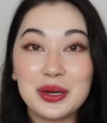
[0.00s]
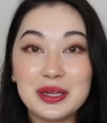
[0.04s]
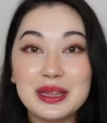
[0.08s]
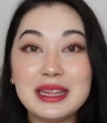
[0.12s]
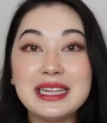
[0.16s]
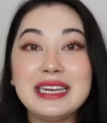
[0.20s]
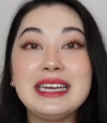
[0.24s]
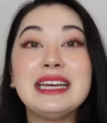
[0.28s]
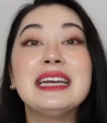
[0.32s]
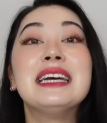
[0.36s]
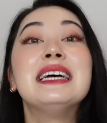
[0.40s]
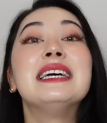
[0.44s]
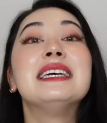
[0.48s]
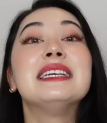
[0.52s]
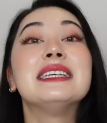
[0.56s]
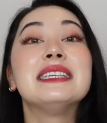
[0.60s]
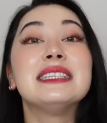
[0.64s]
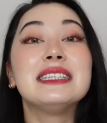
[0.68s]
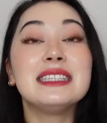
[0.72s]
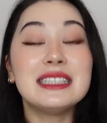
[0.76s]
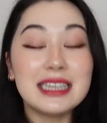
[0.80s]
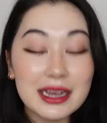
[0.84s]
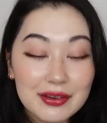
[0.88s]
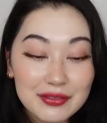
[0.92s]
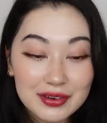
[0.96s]
only
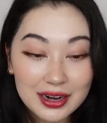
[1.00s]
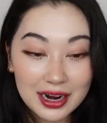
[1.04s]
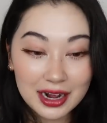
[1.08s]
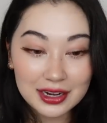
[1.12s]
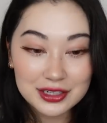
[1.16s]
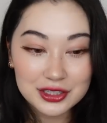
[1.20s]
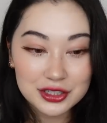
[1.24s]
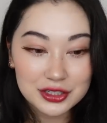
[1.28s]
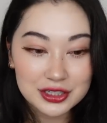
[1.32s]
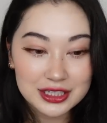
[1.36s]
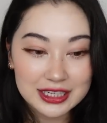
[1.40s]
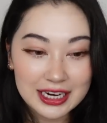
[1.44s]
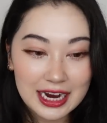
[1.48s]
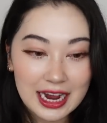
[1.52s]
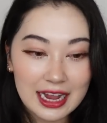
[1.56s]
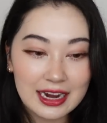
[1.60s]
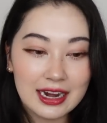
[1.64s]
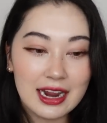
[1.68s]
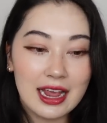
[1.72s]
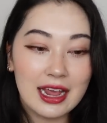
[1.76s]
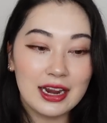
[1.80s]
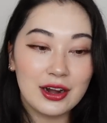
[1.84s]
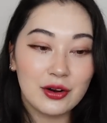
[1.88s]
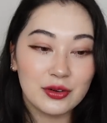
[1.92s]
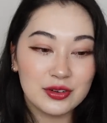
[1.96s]
700
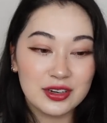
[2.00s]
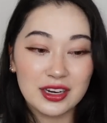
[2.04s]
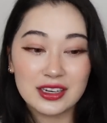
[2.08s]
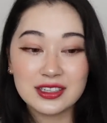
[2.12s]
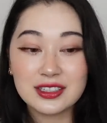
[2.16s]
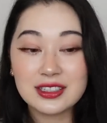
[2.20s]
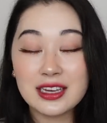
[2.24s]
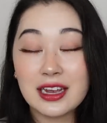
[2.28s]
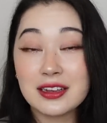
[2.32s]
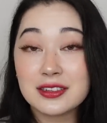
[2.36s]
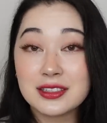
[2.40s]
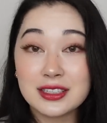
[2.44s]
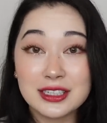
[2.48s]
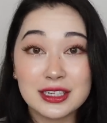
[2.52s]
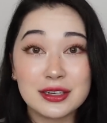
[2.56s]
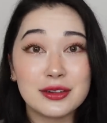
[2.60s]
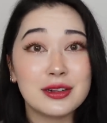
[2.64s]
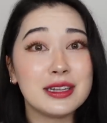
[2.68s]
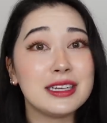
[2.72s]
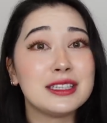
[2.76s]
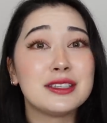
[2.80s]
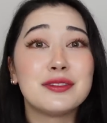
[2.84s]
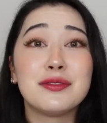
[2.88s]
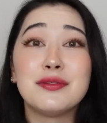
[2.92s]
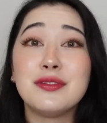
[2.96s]
yen, and on YesStyle
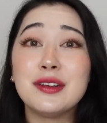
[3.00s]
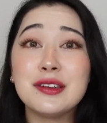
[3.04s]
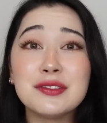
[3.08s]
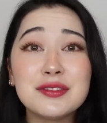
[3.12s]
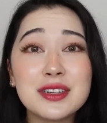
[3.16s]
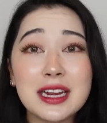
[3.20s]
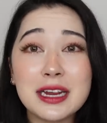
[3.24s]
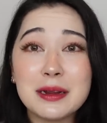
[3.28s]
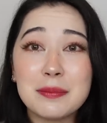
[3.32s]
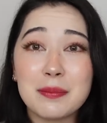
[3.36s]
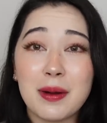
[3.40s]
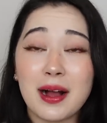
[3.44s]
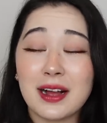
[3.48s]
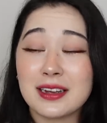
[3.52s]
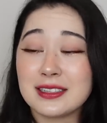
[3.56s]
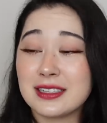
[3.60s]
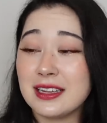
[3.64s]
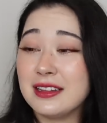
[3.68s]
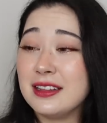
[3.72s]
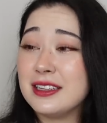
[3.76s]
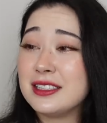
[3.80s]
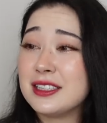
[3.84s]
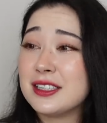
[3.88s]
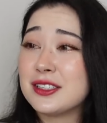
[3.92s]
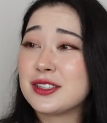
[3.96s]
still, it's 15 bucks,
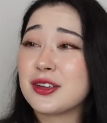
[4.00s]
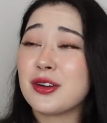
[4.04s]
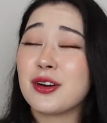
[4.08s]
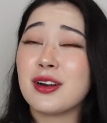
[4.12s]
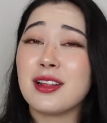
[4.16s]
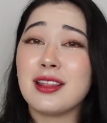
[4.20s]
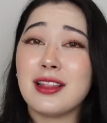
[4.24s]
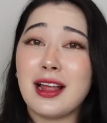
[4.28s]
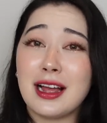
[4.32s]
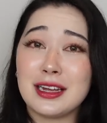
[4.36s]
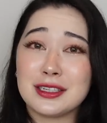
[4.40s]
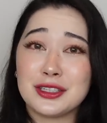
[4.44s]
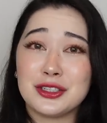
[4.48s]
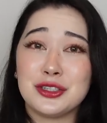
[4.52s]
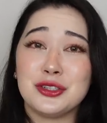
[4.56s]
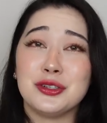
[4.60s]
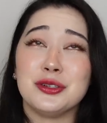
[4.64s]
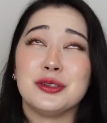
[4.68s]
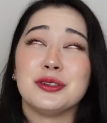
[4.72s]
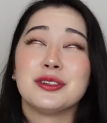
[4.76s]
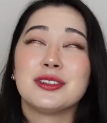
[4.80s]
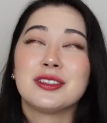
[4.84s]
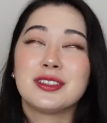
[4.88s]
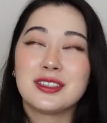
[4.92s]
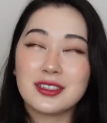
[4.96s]
and this is gonna last
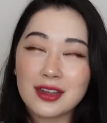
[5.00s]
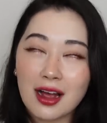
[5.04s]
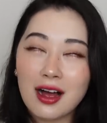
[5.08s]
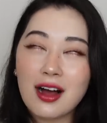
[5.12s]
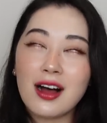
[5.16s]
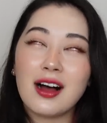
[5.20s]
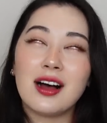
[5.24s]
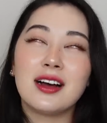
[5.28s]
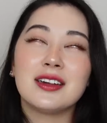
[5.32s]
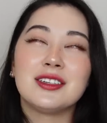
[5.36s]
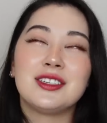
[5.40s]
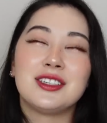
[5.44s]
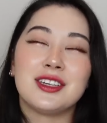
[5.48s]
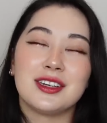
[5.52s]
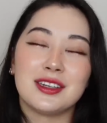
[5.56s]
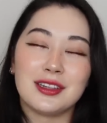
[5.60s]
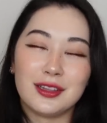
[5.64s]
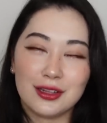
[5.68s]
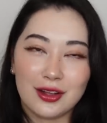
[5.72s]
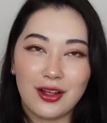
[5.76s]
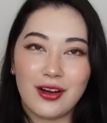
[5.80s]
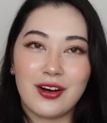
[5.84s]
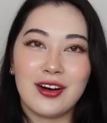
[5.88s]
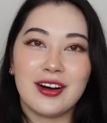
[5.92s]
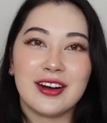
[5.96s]
you such a
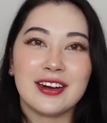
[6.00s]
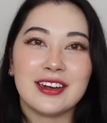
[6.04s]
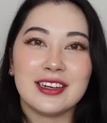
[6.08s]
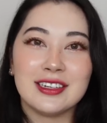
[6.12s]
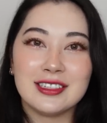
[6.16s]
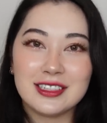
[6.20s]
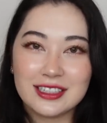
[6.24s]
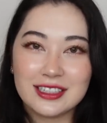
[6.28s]
long